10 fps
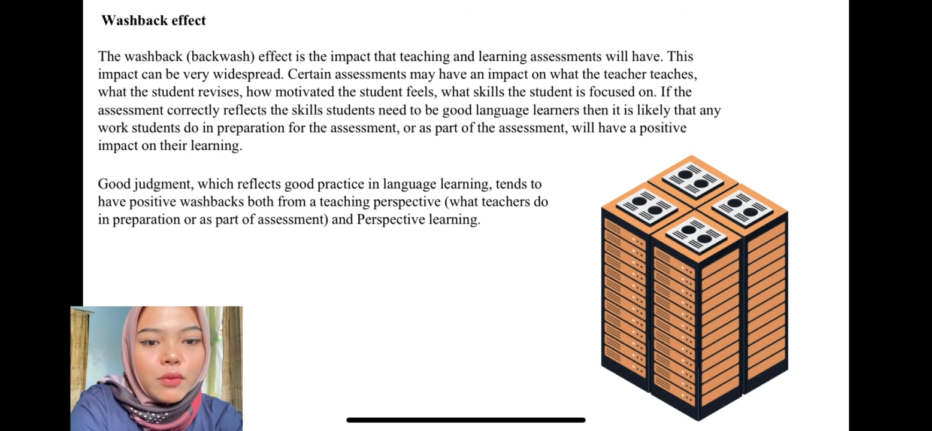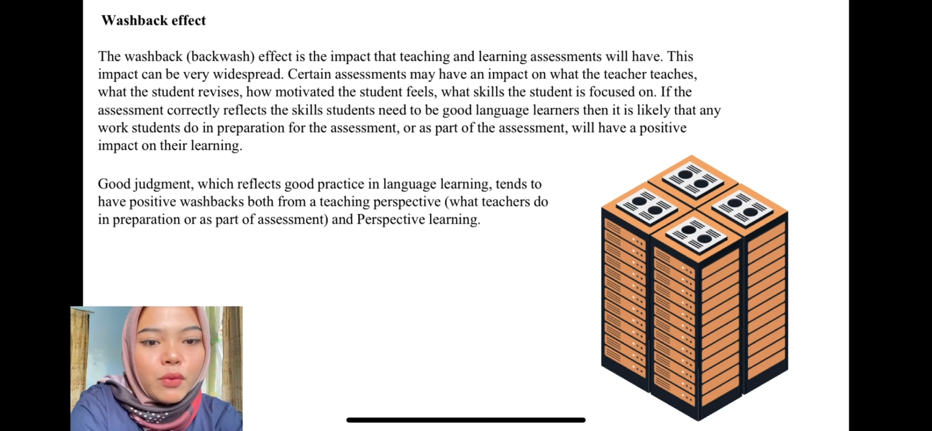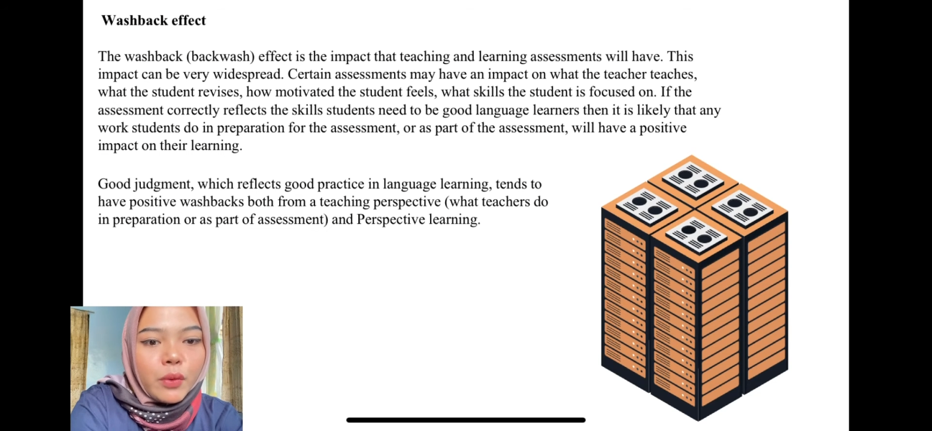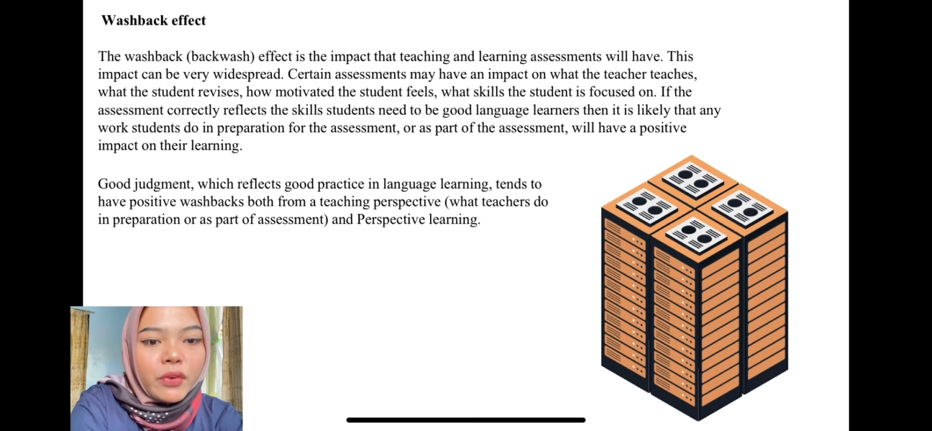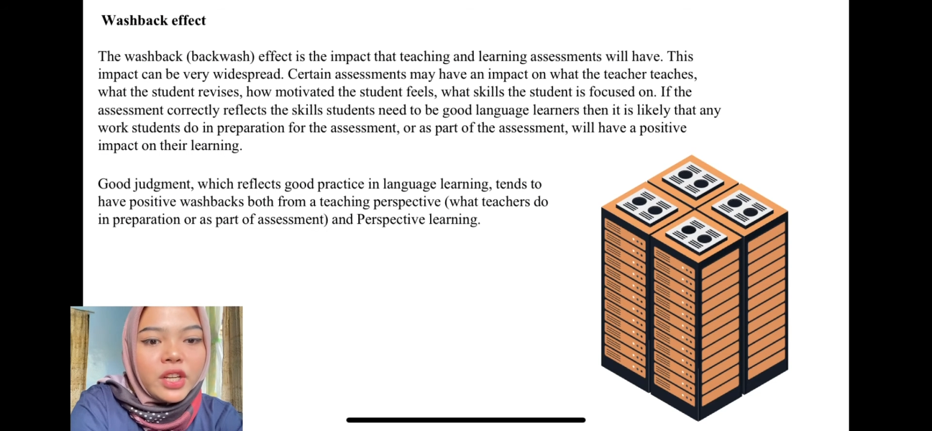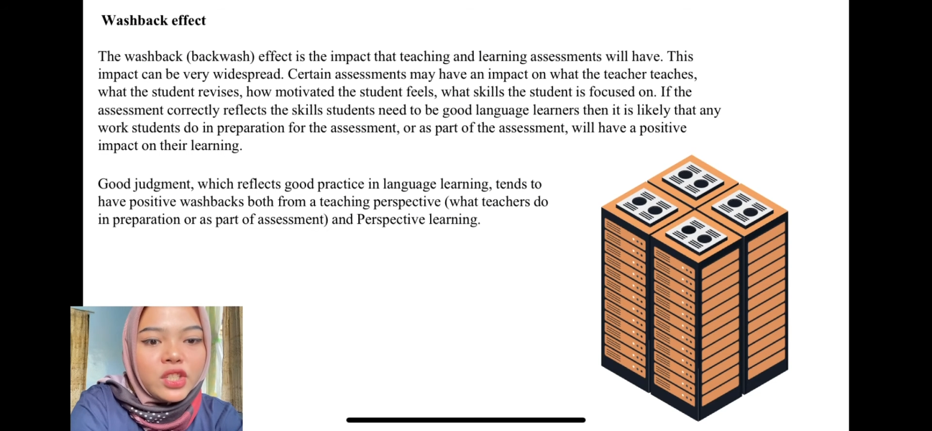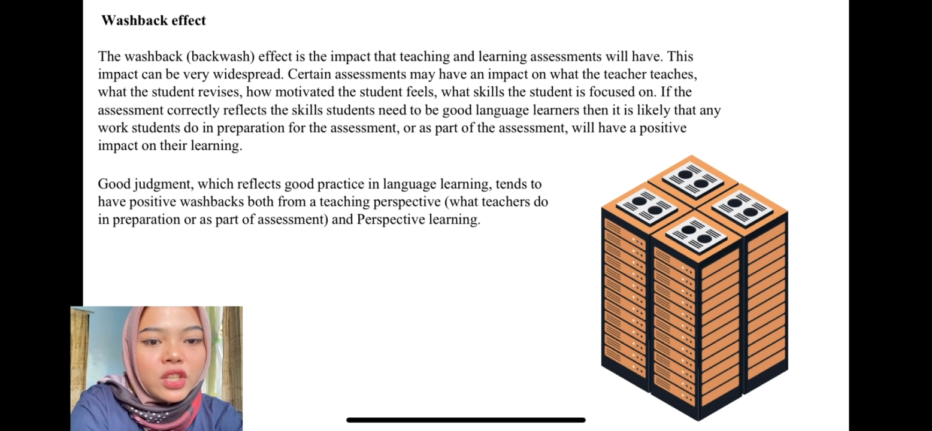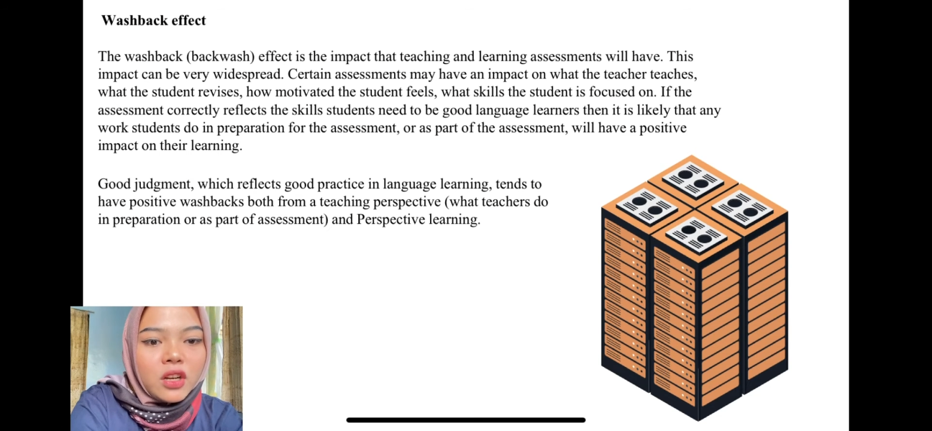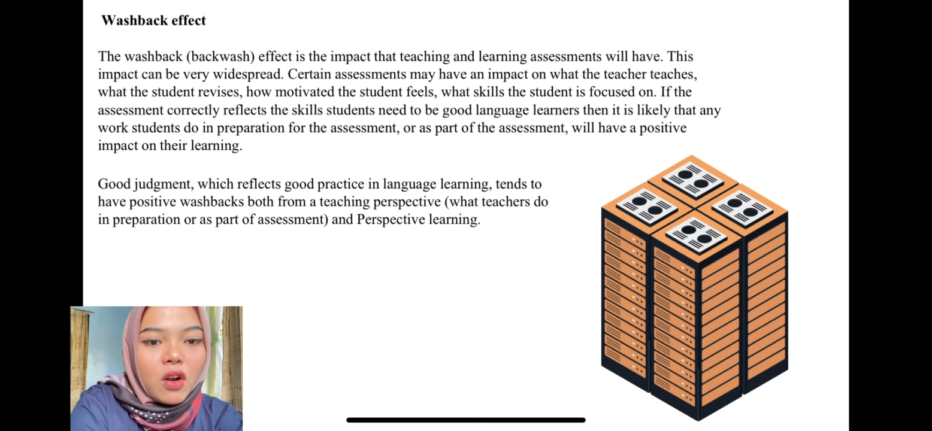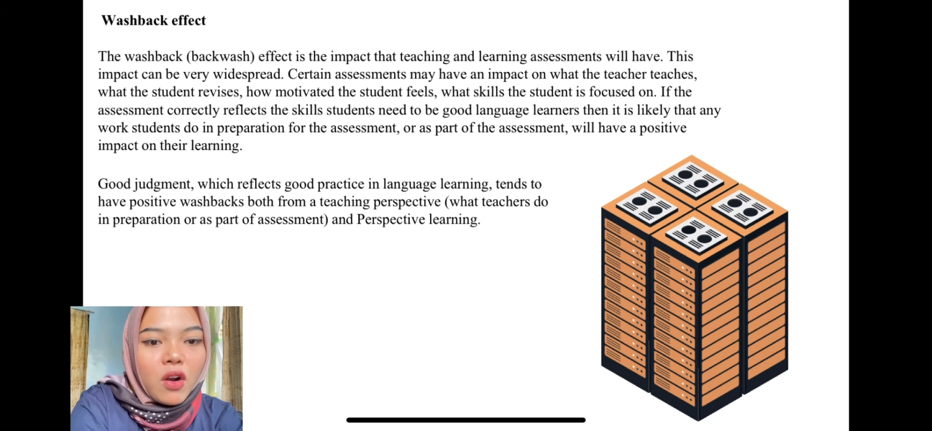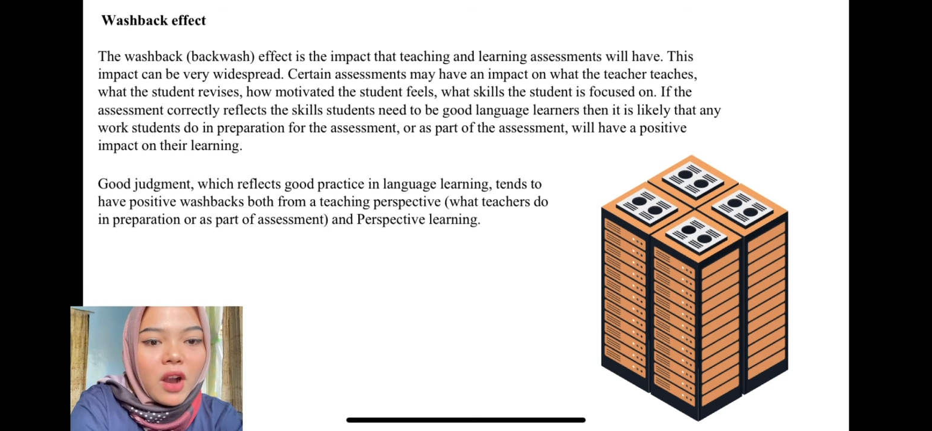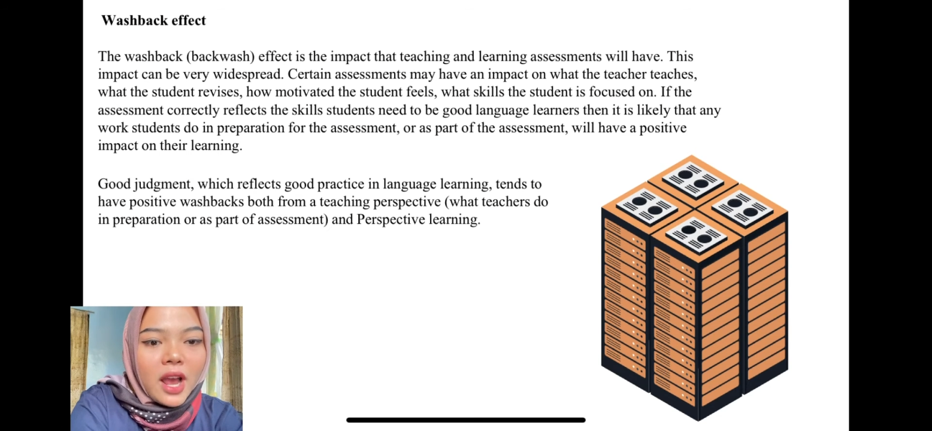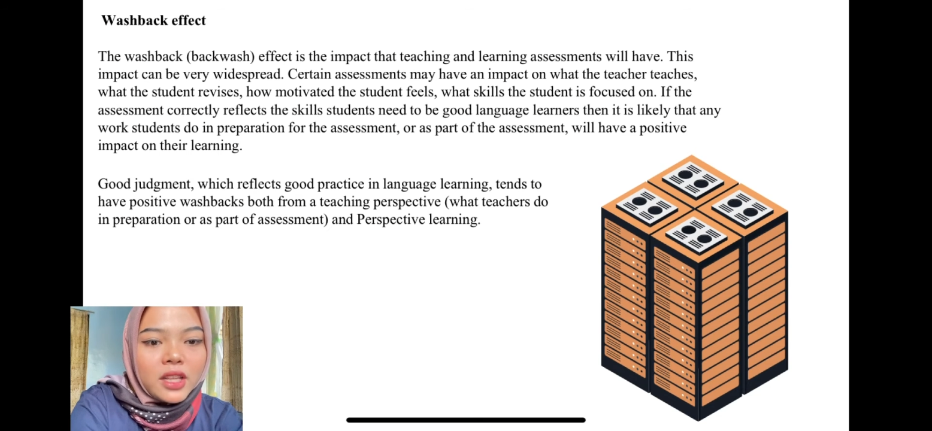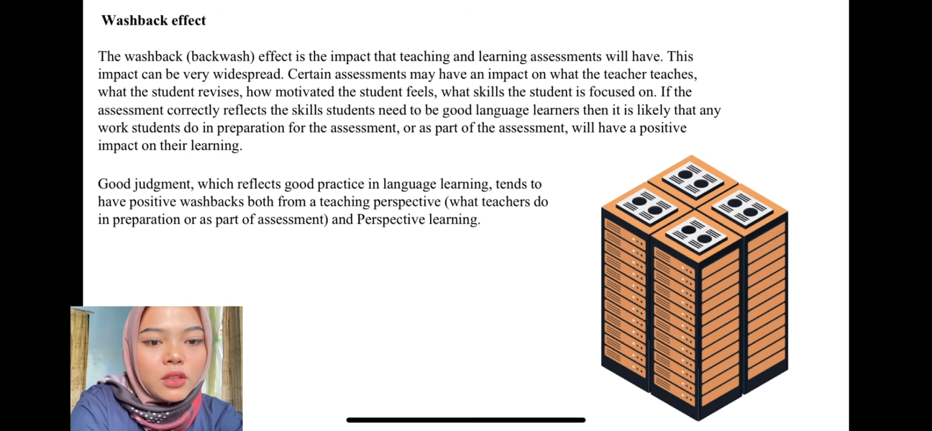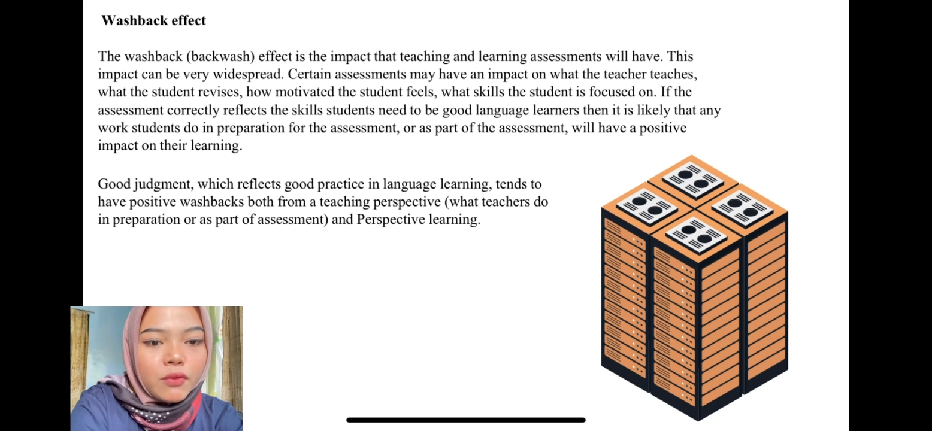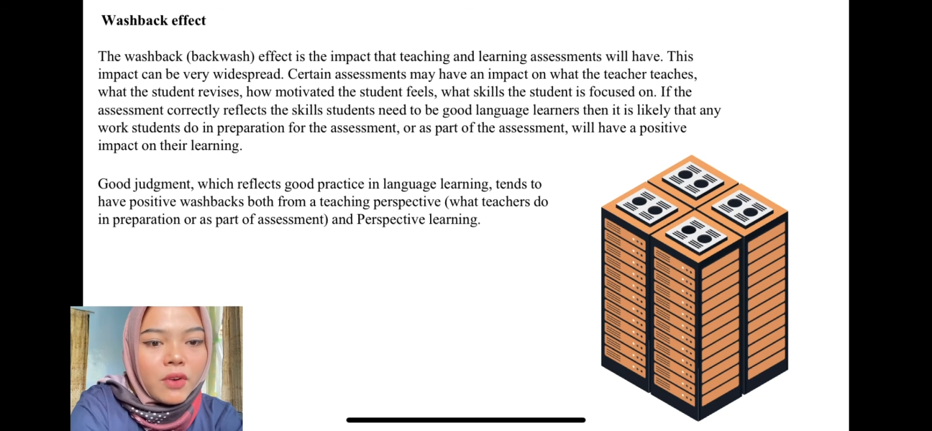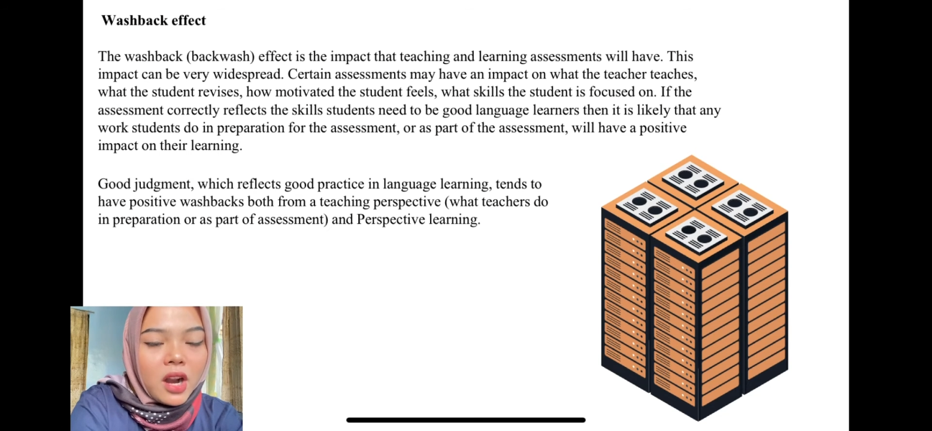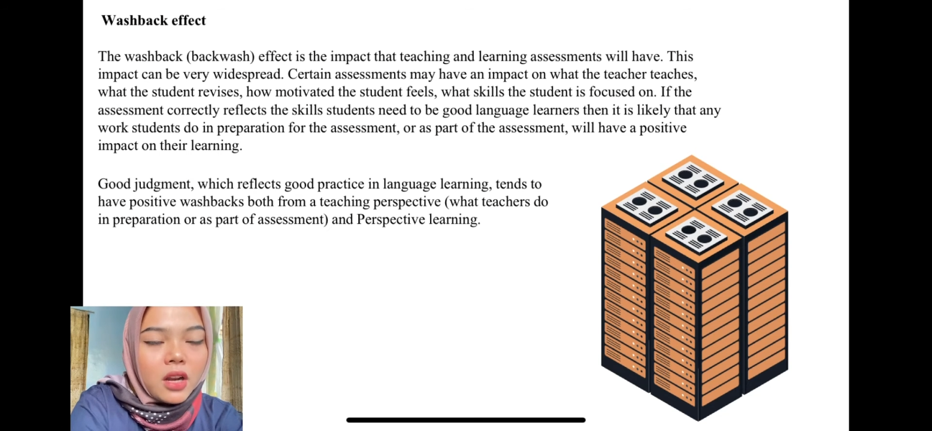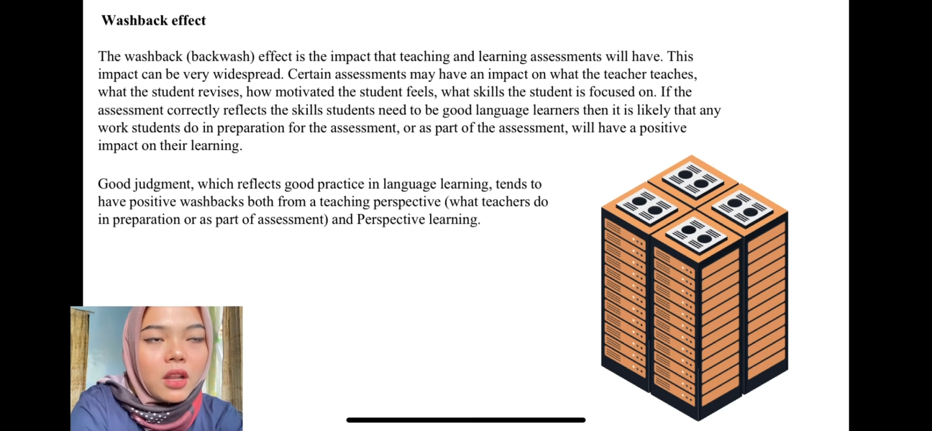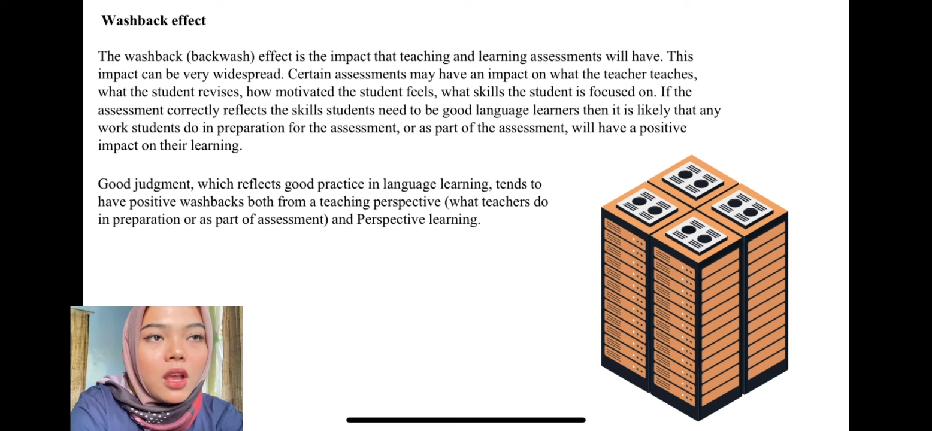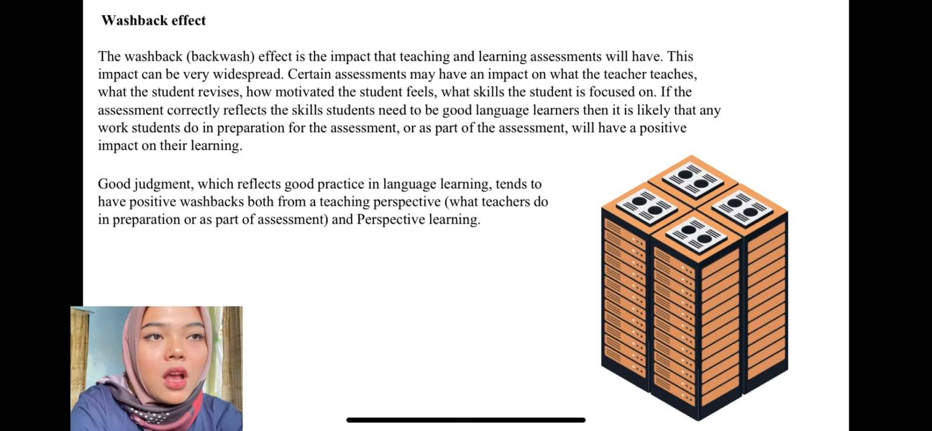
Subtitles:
a preparation or as a part